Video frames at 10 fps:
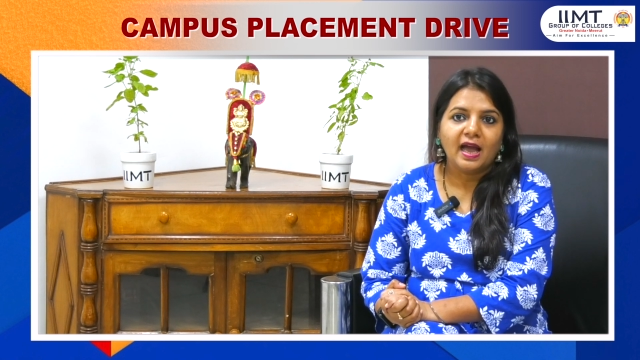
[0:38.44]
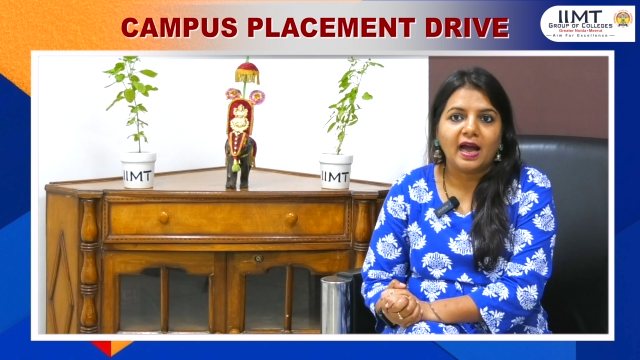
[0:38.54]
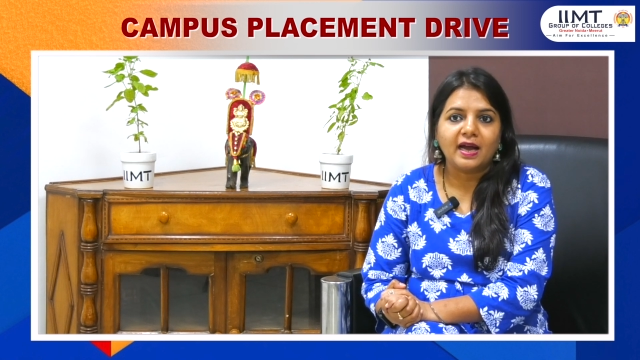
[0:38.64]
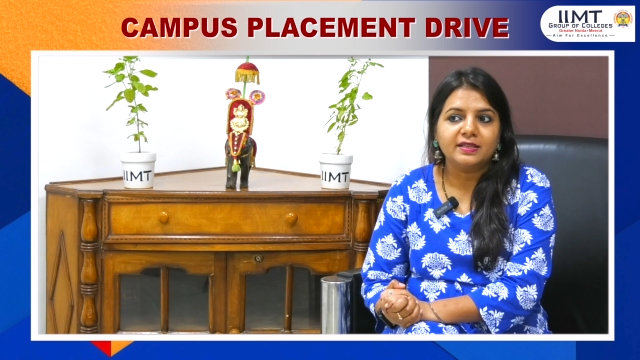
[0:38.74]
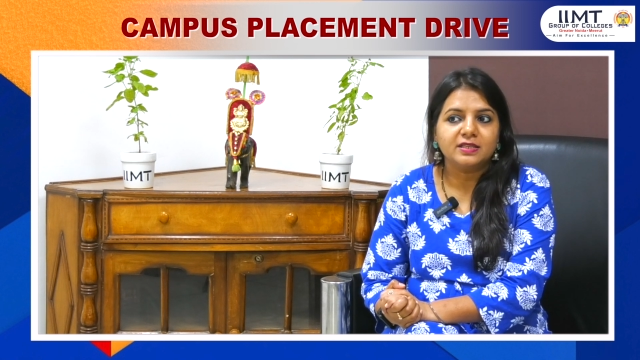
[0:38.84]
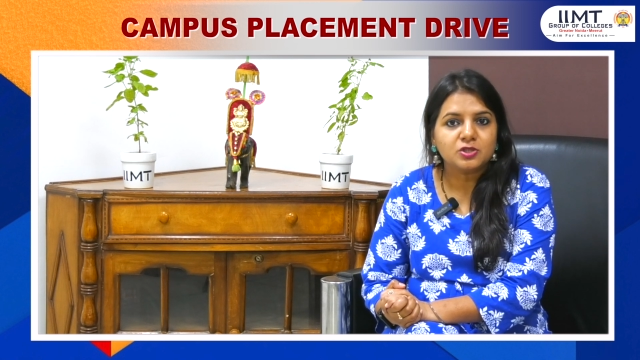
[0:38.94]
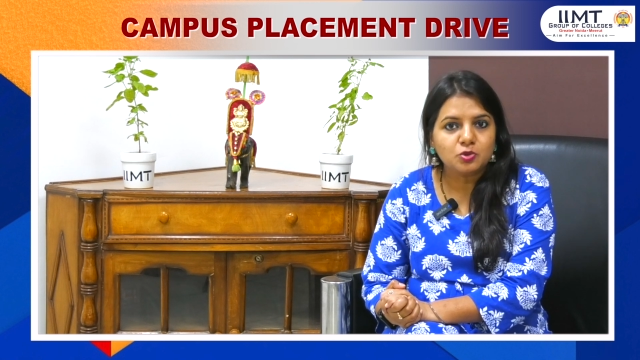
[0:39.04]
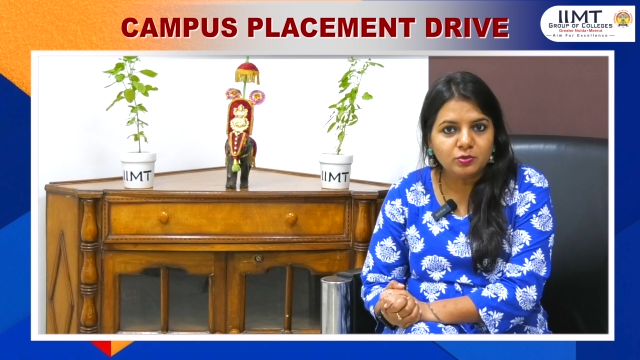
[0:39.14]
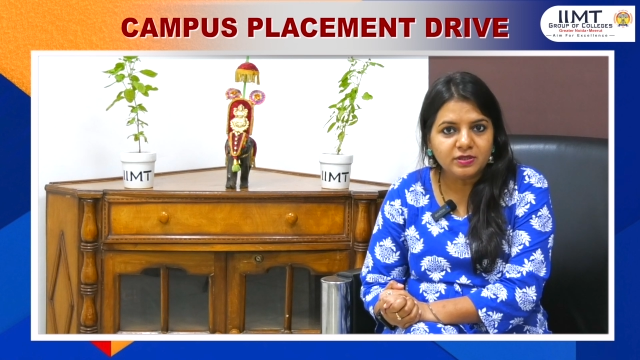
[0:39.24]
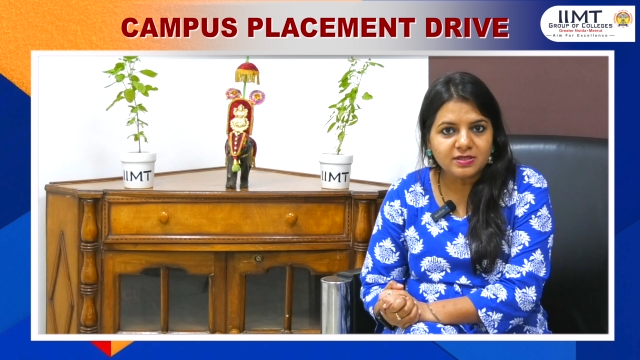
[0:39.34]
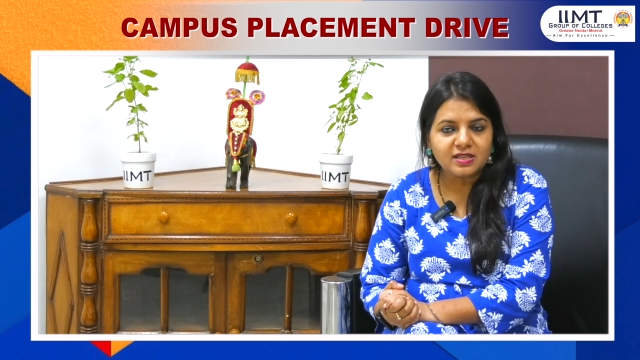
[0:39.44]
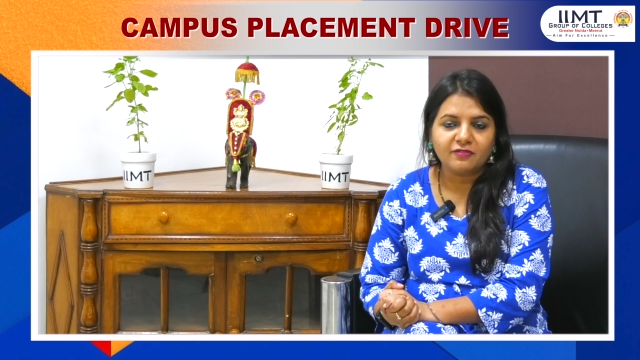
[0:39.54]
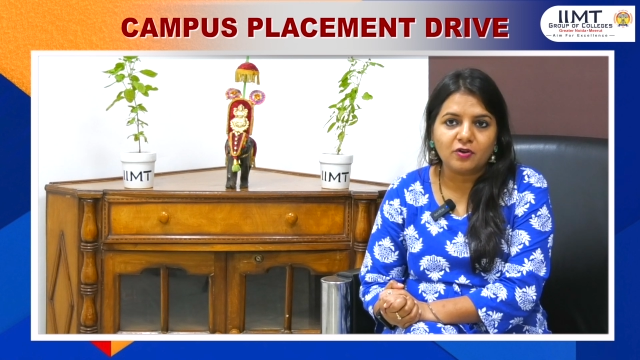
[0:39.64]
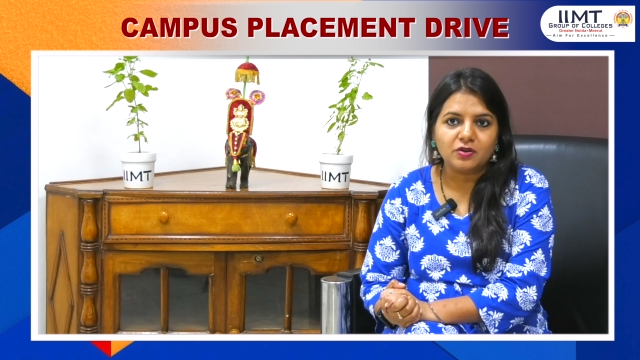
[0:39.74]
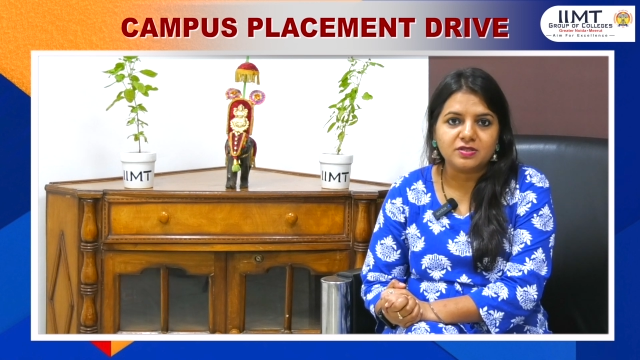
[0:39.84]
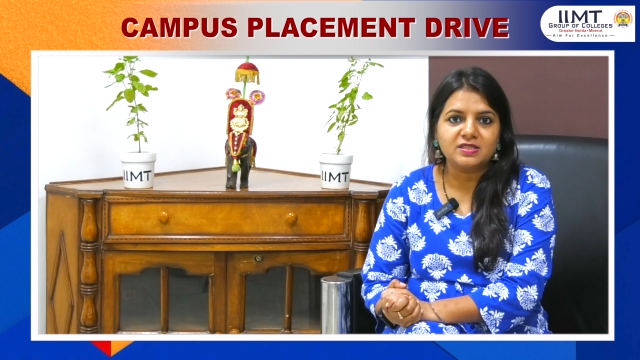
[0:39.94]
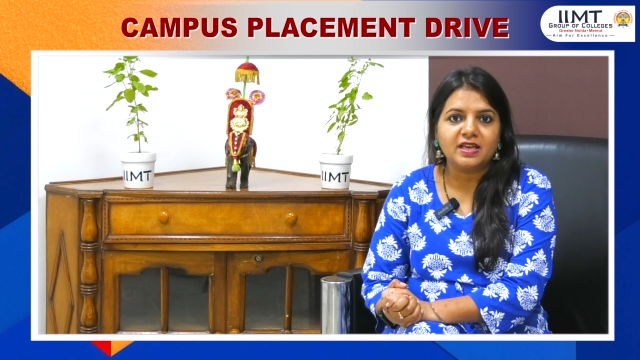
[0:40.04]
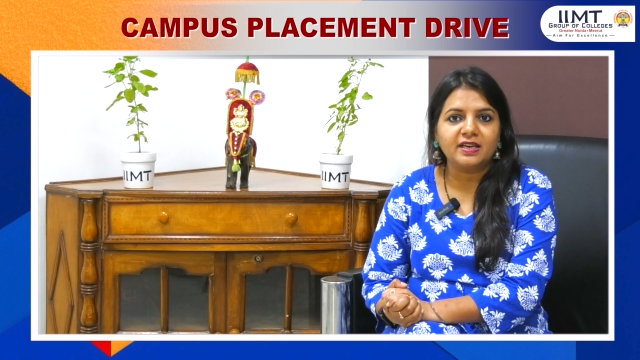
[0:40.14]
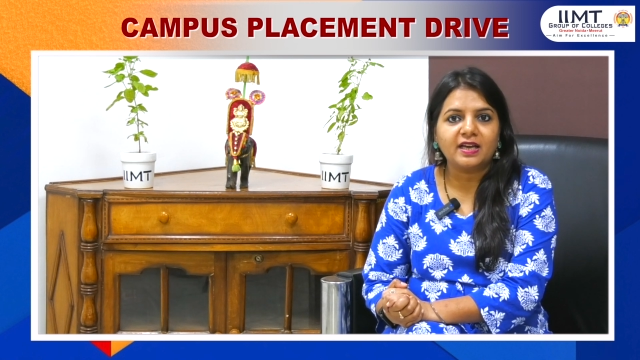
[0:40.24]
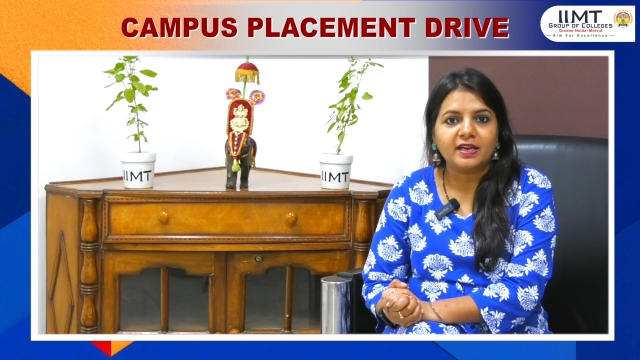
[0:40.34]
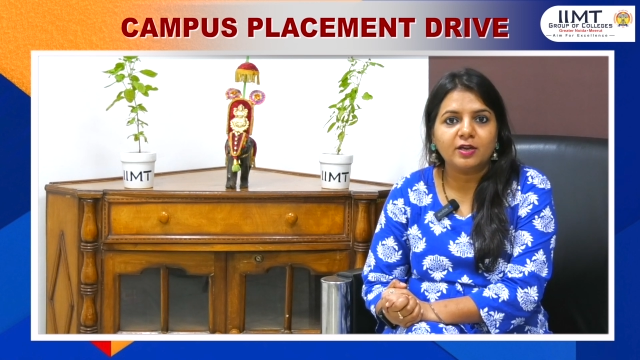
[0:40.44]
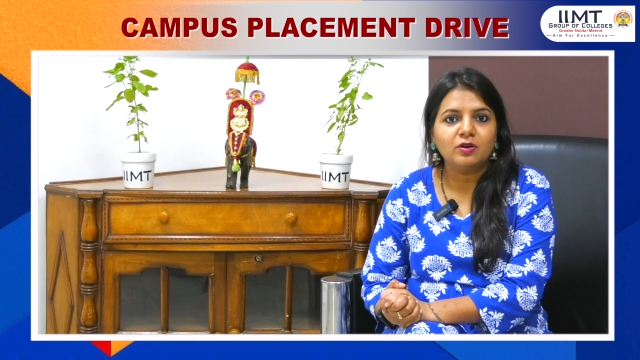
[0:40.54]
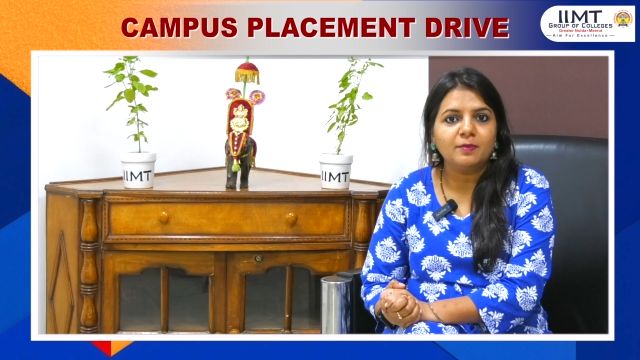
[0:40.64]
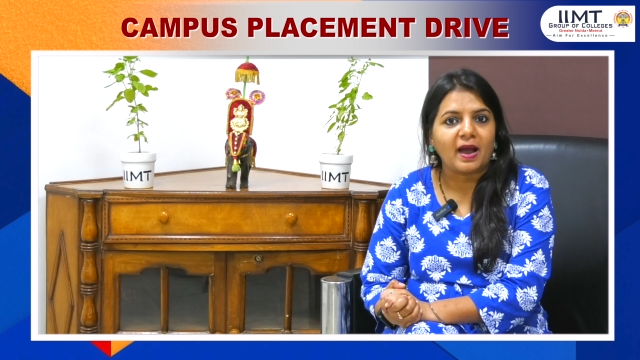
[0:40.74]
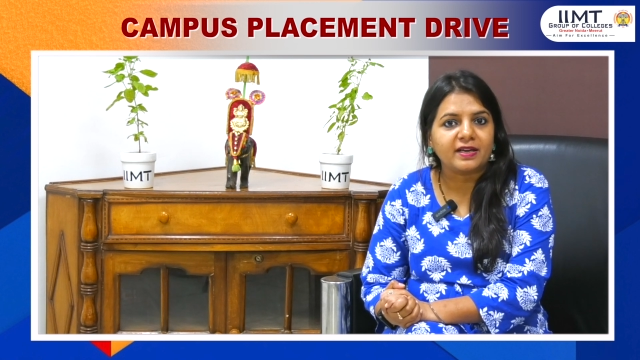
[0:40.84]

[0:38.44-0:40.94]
And the students, of course, their curriculum